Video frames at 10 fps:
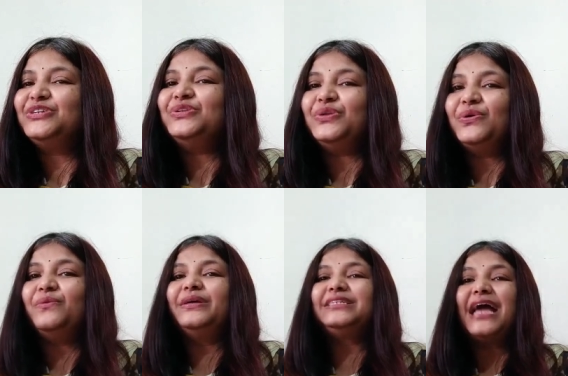you
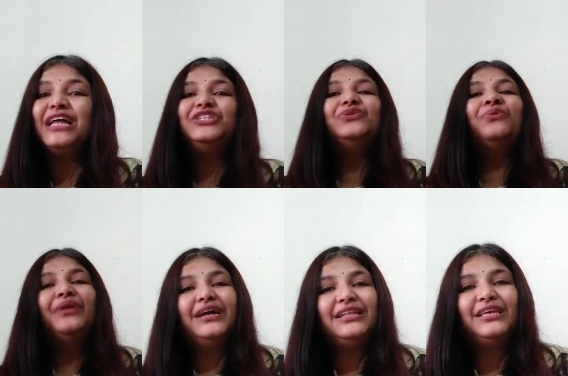know it and you
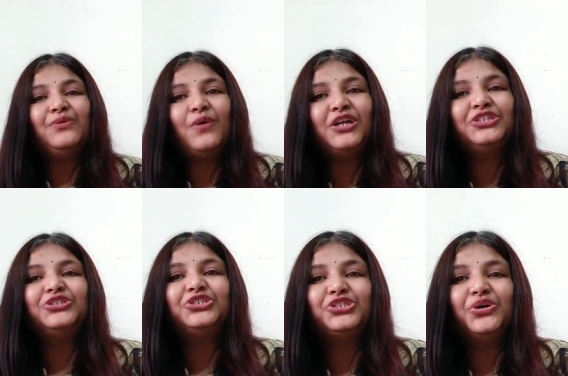really want
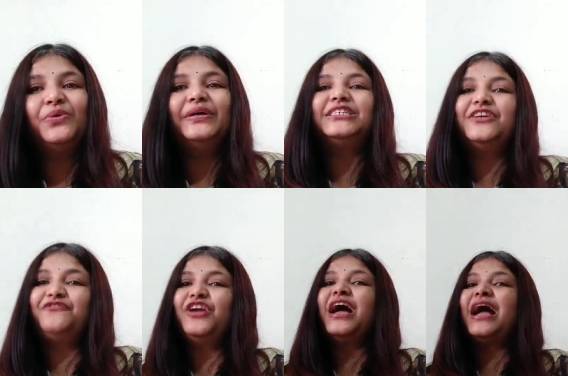to show it,
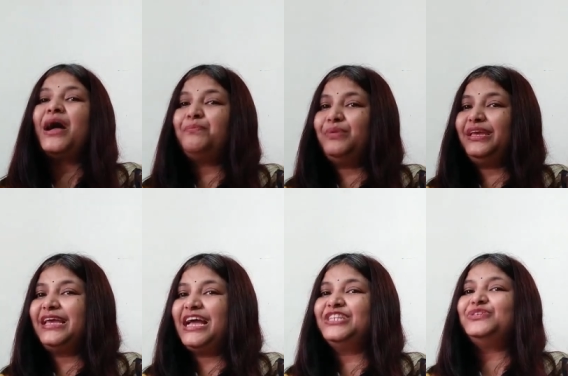if you're happy
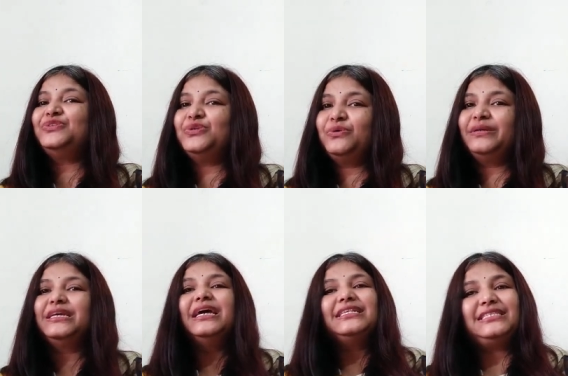and you know
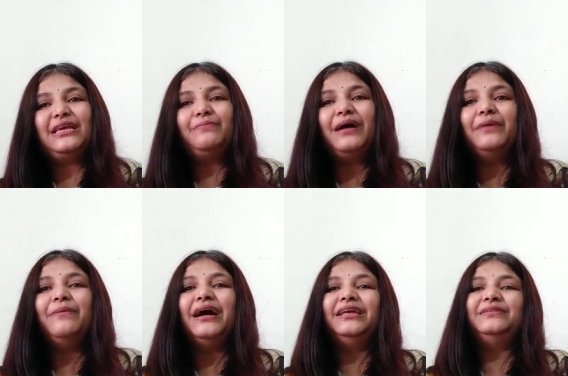it, say bye
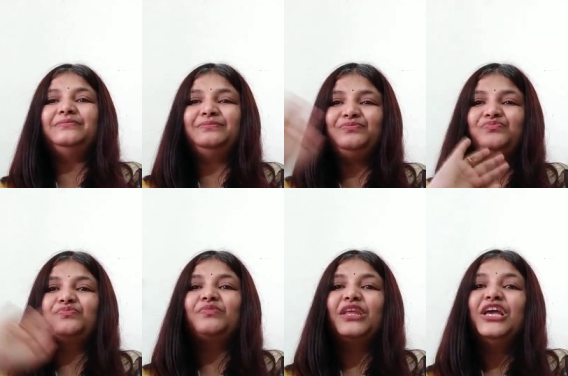bye.
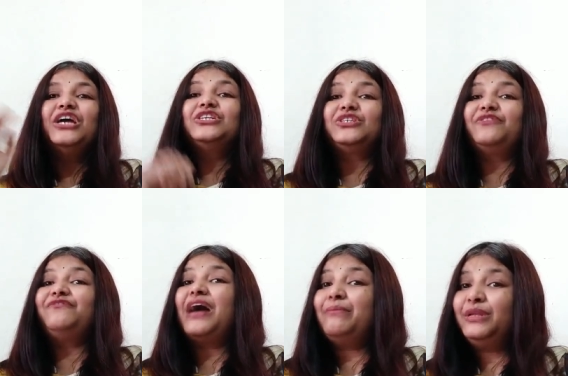So the
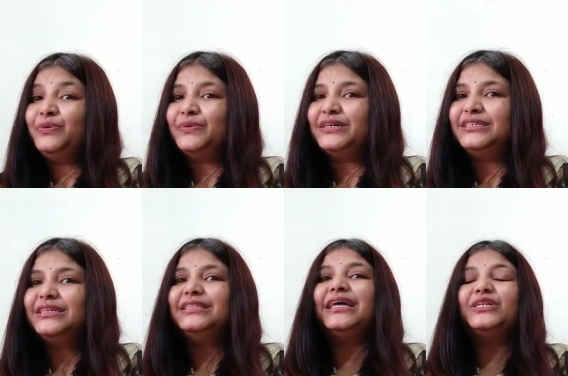family word
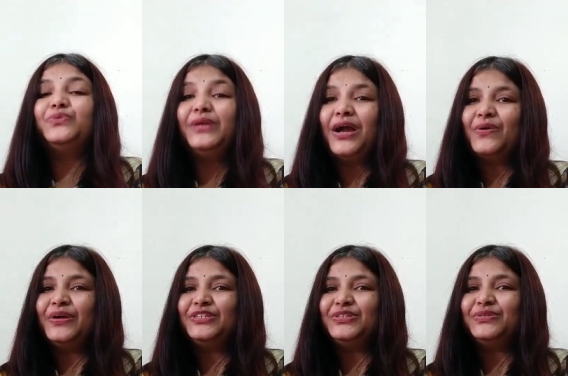that we are
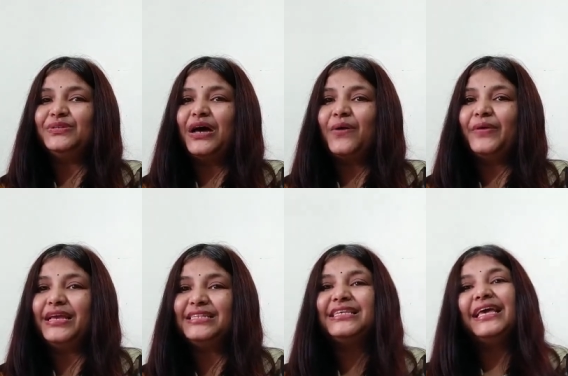going to do now
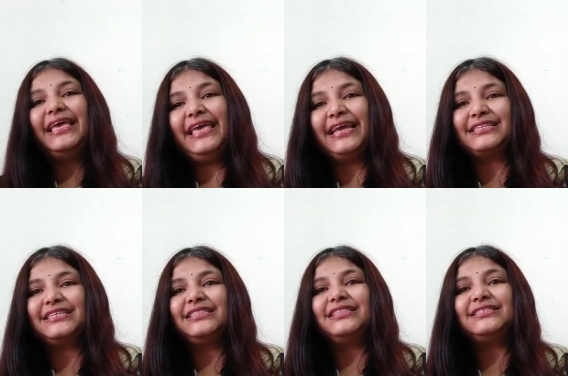is X.
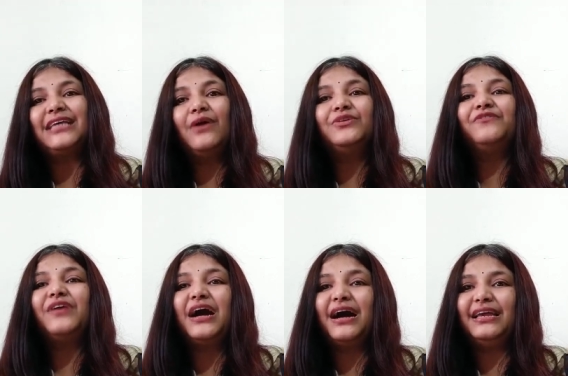The sound of
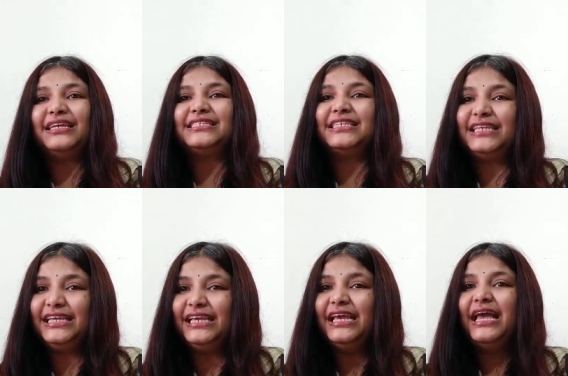I is
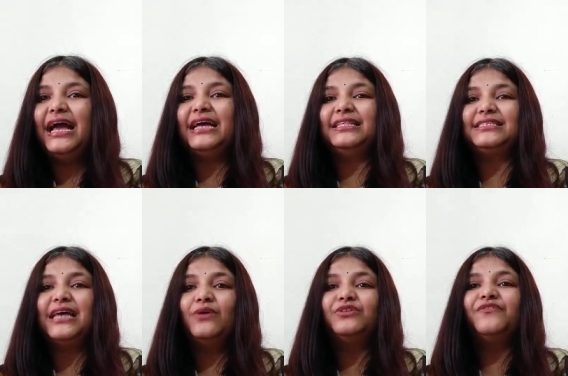E and the
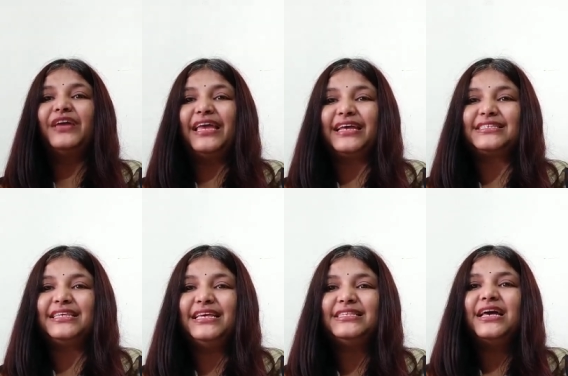sound of X
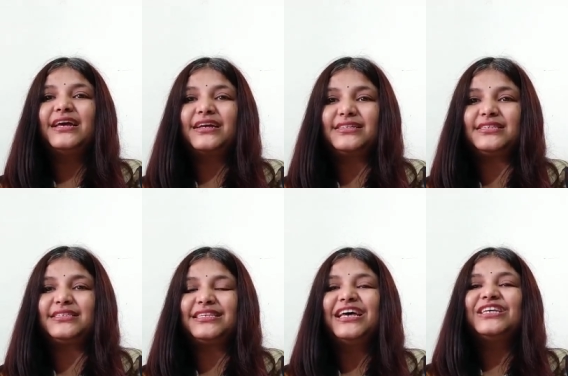is
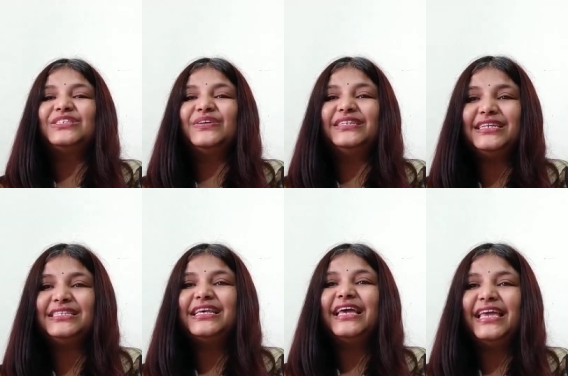X. So it is